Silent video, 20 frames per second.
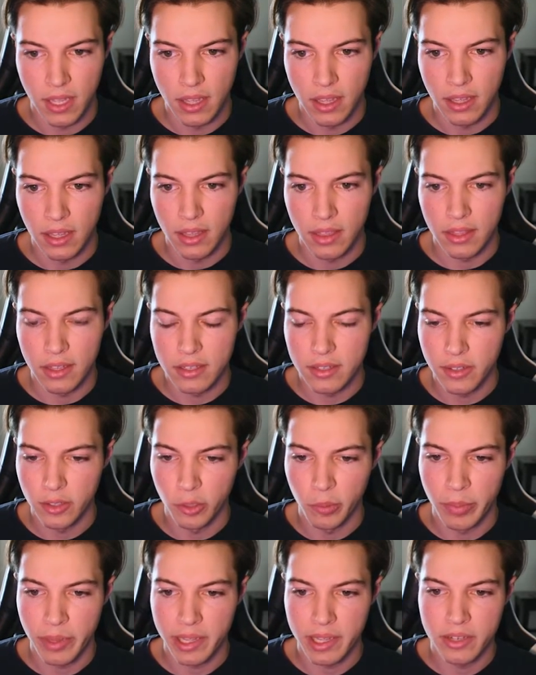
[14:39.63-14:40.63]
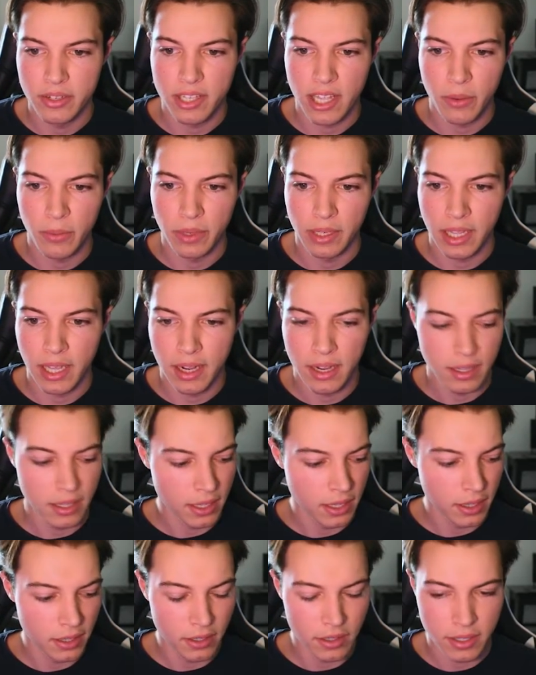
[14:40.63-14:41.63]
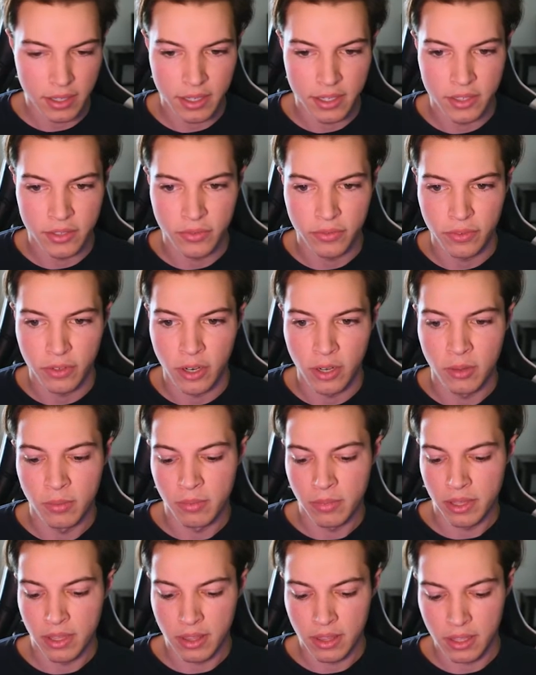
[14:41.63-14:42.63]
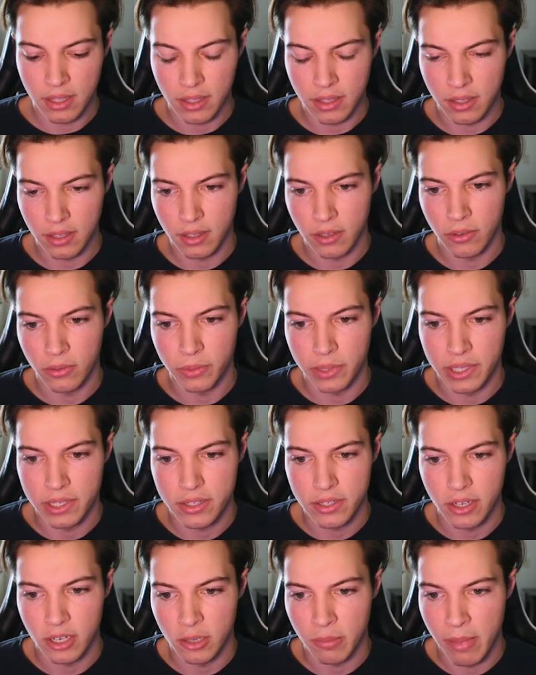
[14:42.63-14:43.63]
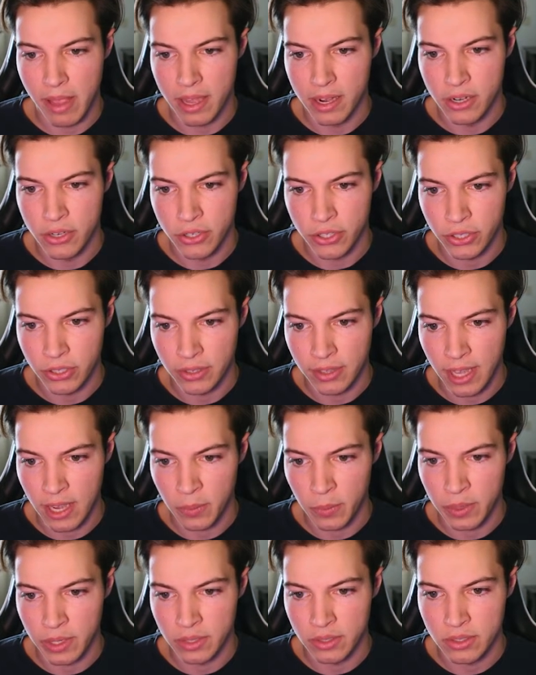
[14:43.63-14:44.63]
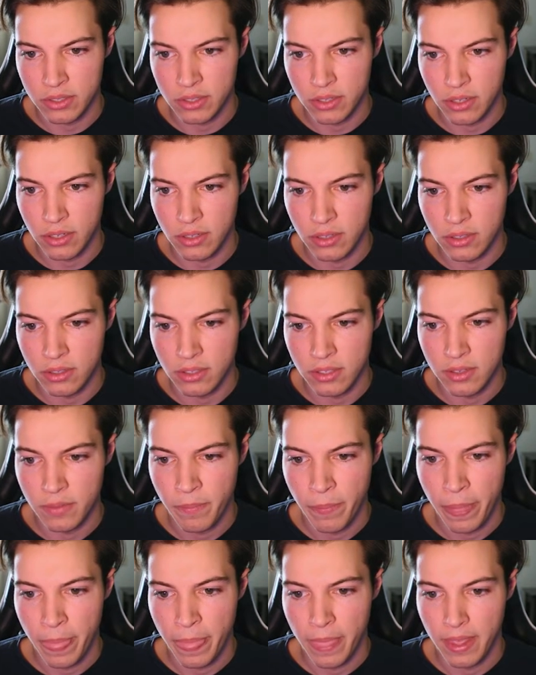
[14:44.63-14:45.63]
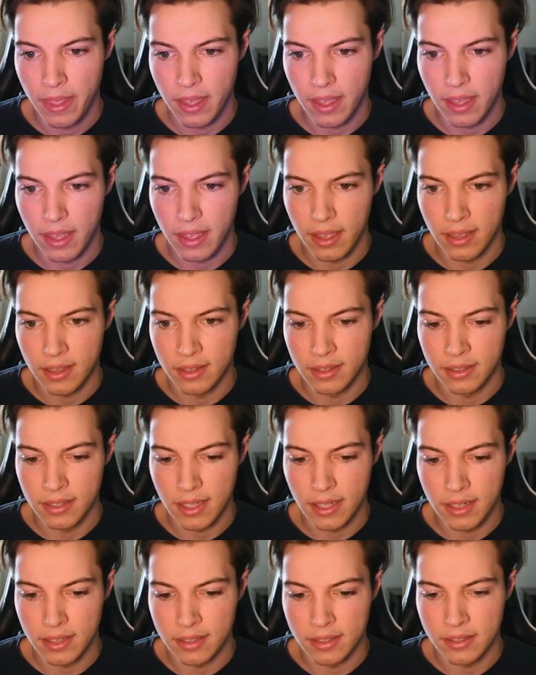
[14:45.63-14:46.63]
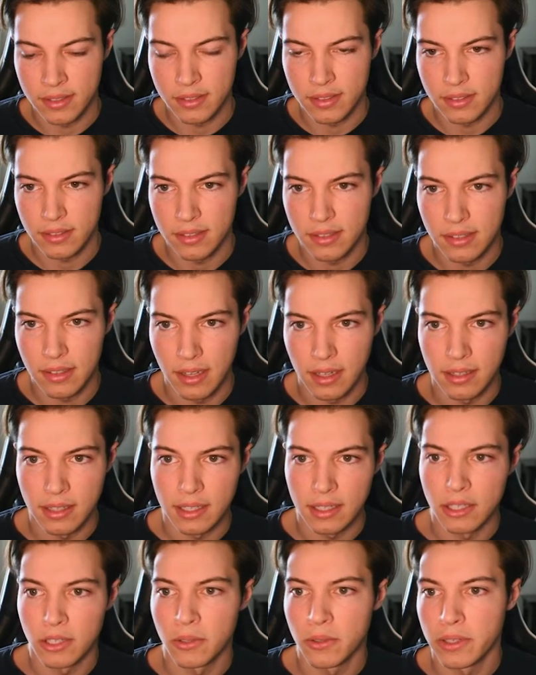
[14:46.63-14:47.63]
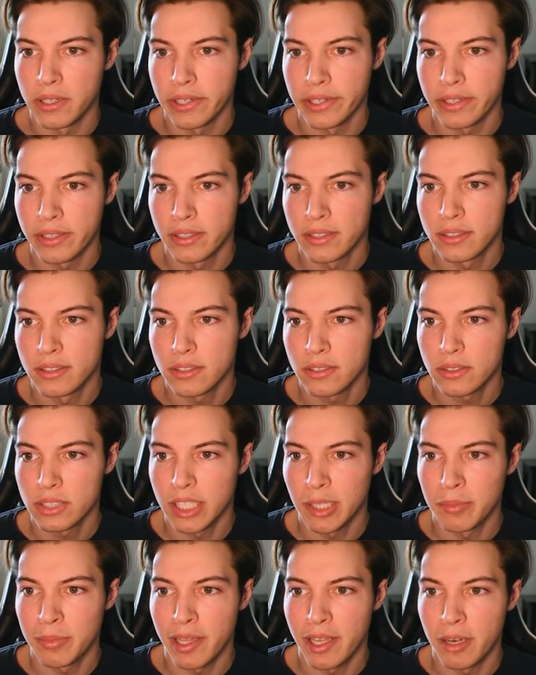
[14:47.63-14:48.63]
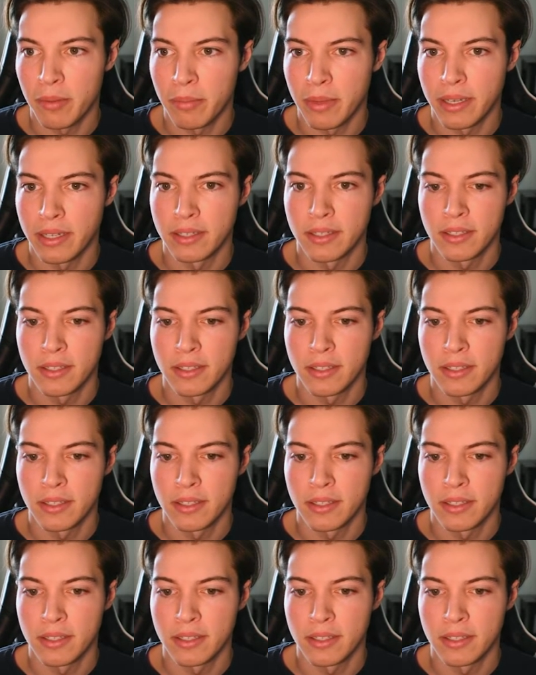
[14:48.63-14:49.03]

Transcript: This little page that we're getting here is from the restart manager that we installed, and it is slightly annoying, so keep that in mind.